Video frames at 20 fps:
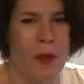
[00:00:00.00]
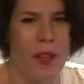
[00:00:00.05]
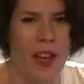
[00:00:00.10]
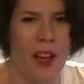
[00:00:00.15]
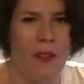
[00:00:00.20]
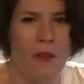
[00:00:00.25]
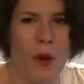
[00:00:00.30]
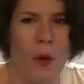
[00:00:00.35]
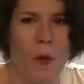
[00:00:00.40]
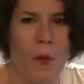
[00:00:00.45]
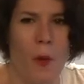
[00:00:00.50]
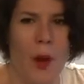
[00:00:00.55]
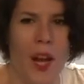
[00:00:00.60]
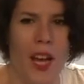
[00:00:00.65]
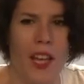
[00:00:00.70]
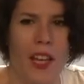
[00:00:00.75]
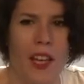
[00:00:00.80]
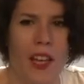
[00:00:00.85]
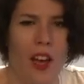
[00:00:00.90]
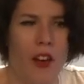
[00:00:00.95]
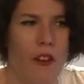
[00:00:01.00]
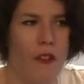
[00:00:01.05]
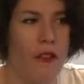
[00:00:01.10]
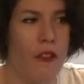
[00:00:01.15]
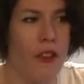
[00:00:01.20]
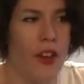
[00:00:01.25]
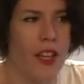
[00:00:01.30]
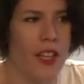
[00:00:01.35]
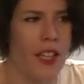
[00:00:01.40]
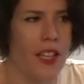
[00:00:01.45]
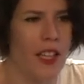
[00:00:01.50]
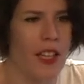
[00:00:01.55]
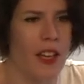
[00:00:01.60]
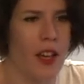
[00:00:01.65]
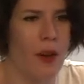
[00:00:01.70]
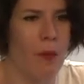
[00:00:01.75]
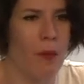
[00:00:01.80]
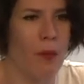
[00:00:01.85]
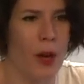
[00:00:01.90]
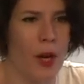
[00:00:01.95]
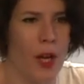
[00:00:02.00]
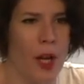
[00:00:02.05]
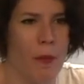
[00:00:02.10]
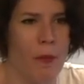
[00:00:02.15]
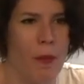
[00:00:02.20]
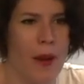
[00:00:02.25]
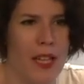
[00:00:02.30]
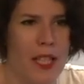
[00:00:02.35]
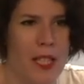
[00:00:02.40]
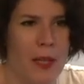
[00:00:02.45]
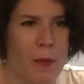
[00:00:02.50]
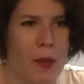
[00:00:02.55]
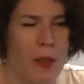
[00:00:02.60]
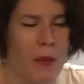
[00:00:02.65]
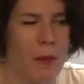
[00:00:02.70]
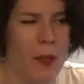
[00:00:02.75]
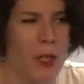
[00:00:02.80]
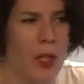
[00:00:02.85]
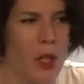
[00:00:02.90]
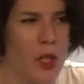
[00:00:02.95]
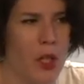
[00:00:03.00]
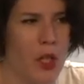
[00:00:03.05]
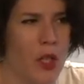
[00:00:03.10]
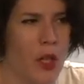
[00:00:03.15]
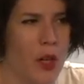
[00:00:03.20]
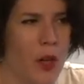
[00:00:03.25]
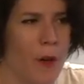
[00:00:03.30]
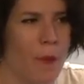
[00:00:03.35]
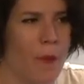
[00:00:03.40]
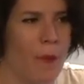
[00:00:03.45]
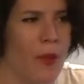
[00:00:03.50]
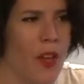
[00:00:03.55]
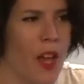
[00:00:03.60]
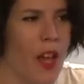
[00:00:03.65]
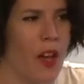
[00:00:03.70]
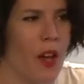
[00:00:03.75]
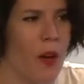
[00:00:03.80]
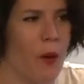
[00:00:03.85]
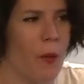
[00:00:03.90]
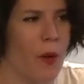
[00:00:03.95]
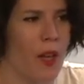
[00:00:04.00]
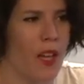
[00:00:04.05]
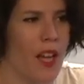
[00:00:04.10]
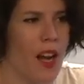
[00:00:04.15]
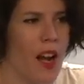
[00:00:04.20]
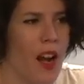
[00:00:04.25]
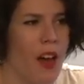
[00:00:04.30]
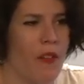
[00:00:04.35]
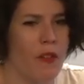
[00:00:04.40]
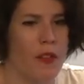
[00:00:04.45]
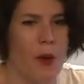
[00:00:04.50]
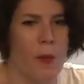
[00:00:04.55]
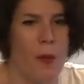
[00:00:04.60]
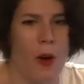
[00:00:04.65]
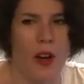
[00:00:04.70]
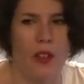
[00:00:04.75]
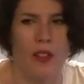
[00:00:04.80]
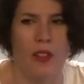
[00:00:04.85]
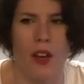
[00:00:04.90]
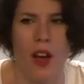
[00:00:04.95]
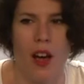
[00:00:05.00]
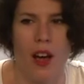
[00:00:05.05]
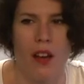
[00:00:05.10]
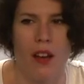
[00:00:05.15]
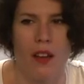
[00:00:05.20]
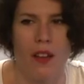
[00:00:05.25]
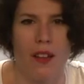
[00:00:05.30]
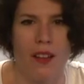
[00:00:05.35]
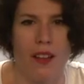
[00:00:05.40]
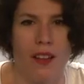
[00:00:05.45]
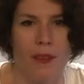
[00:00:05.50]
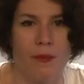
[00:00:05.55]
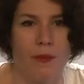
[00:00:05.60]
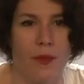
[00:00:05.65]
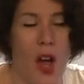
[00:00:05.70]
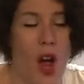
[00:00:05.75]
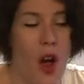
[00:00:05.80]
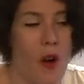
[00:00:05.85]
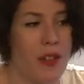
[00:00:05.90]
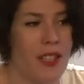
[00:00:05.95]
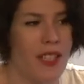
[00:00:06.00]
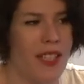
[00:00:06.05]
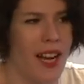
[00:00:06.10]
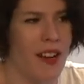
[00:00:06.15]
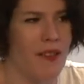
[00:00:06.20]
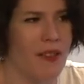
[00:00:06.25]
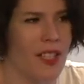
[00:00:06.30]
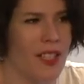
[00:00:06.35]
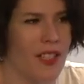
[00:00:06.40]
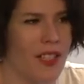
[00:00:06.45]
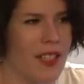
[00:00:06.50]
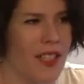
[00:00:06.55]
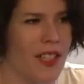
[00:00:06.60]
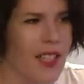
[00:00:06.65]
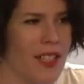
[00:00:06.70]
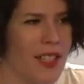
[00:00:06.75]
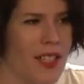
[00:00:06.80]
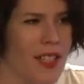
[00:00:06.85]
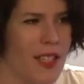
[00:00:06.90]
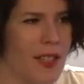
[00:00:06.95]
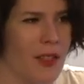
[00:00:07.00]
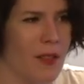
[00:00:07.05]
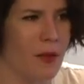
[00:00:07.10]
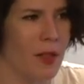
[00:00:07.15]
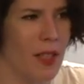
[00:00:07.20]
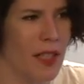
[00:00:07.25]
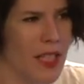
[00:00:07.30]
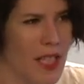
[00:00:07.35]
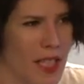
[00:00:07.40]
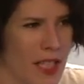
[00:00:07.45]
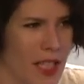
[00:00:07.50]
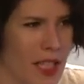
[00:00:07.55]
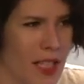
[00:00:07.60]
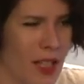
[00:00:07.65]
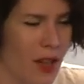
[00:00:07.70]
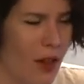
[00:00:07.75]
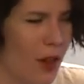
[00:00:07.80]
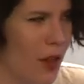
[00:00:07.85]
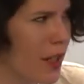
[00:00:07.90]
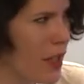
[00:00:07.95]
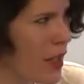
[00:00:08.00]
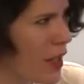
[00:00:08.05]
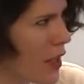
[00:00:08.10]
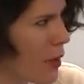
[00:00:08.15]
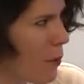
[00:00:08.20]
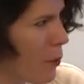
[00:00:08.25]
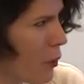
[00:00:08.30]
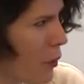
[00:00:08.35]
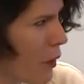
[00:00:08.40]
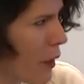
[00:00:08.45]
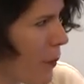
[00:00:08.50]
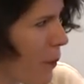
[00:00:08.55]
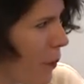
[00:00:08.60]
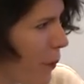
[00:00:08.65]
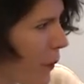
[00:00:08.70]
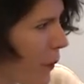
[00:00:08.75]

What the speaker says: we have a really funny product placement because we laughed about ourselves in this movie.